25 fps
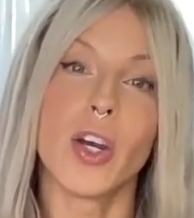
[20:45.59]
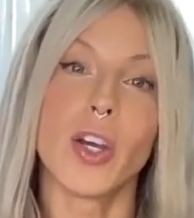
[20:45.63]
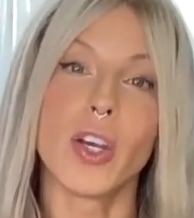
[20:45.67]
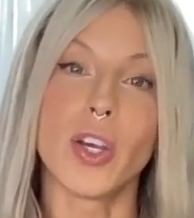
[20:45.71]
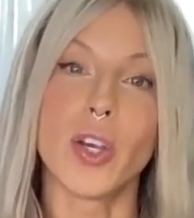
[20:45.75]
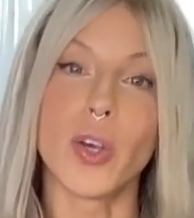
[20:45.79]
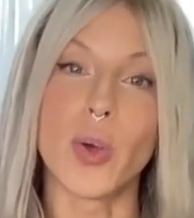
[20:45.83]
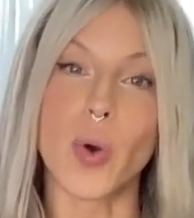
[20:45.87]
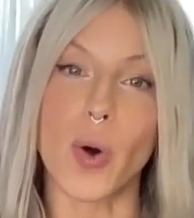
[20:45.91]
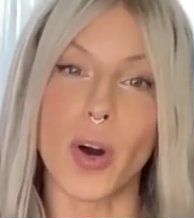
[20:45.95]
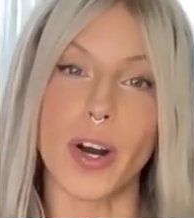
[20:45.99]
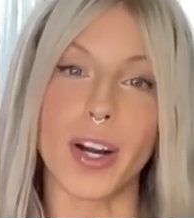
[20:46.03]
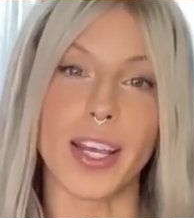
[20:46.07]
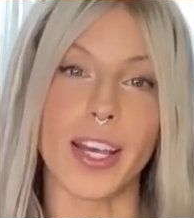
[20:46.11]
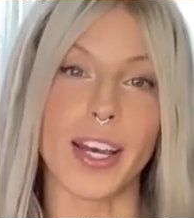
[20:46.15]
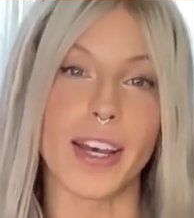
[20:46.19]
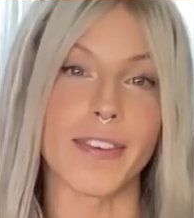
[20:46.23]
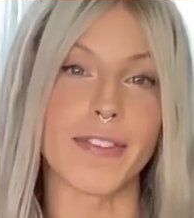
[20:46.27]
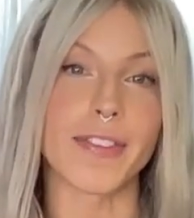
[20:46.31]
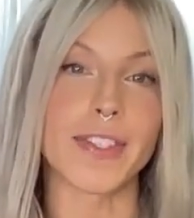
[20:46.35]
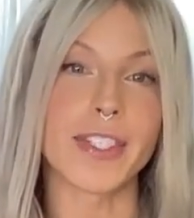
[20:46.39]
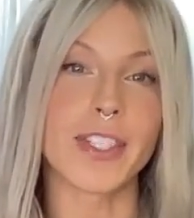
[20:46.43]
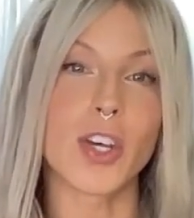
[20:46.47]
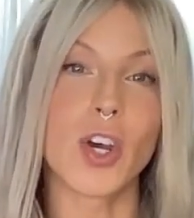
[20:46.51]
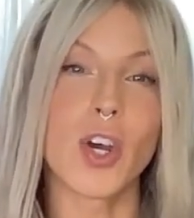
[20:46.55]
your
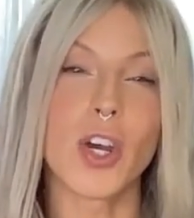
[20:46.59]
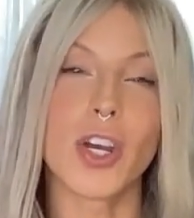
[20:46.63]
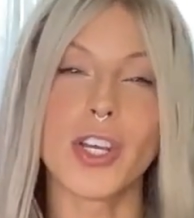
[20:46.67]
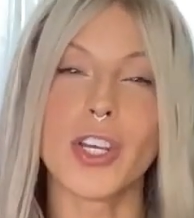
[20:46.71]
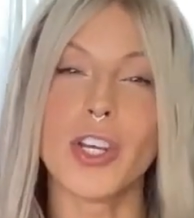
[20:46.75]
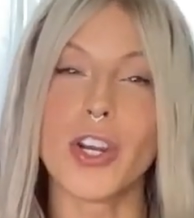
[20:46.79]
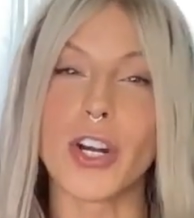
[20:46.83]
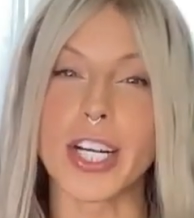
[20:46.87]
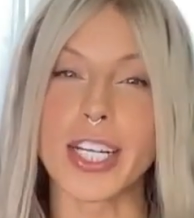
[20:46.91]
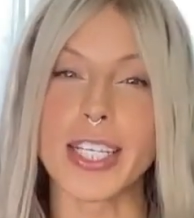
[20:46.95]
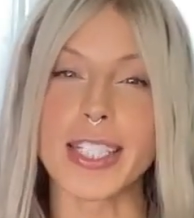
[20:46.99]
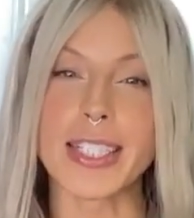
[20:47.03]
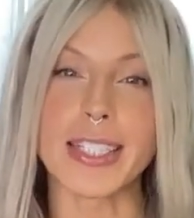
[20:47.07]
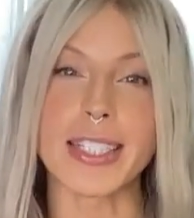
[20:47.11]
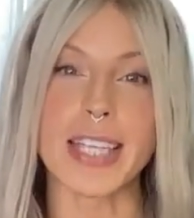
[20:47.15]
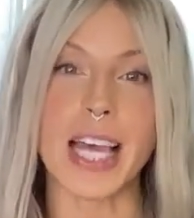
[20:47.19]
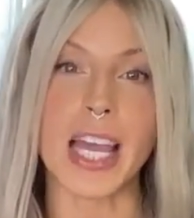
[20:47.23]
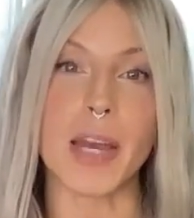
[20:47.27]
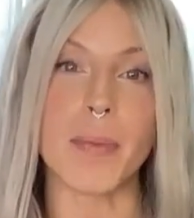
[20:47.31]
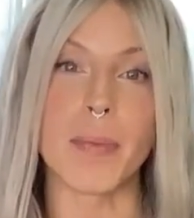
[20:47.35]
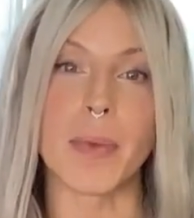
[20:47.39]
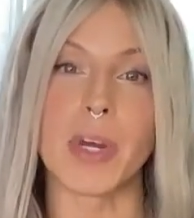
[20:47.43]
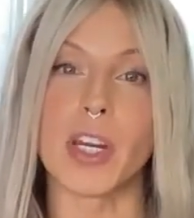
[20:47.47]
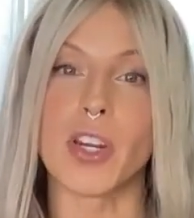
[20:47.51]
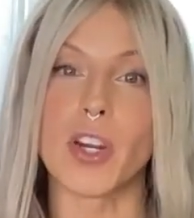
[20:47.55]
gifts, your
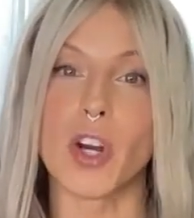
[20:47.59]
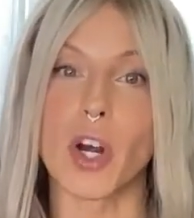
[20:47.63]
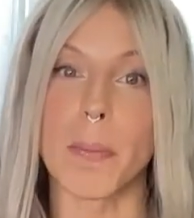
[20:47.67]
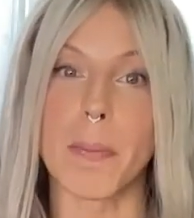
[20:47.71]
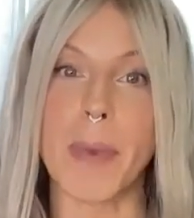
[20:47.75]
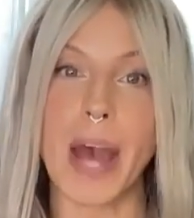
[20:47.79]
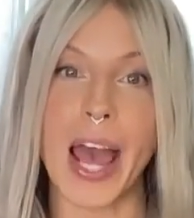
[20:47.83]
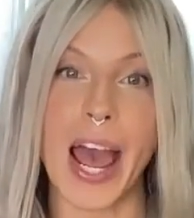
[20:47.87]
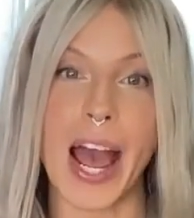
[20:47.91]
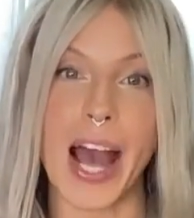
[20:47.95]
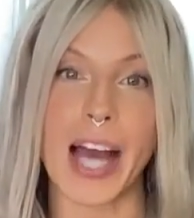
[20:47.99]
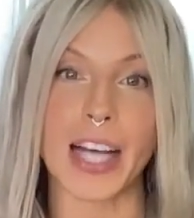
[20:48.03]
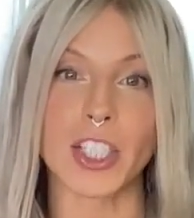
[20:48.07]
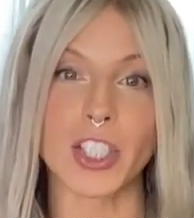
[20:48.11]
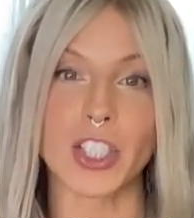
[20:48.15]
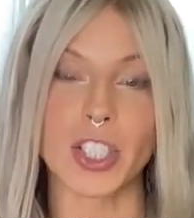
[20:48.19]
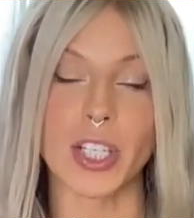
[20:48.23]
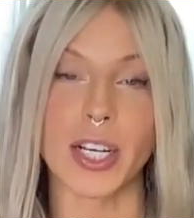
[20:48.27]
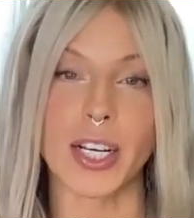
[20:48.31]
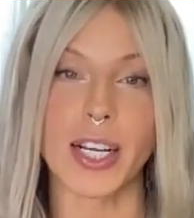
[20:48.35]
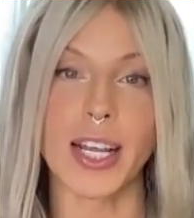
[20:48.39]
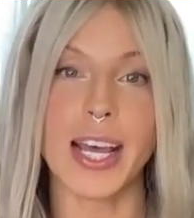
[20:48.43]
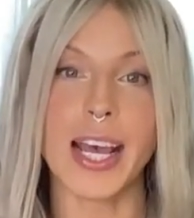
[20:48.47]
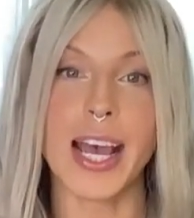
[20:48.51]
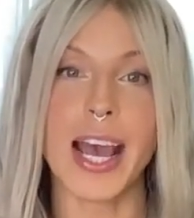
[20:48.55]
excitement, your
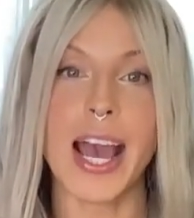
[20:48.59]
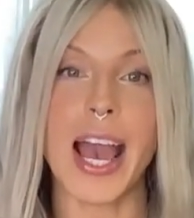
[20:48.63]
passion,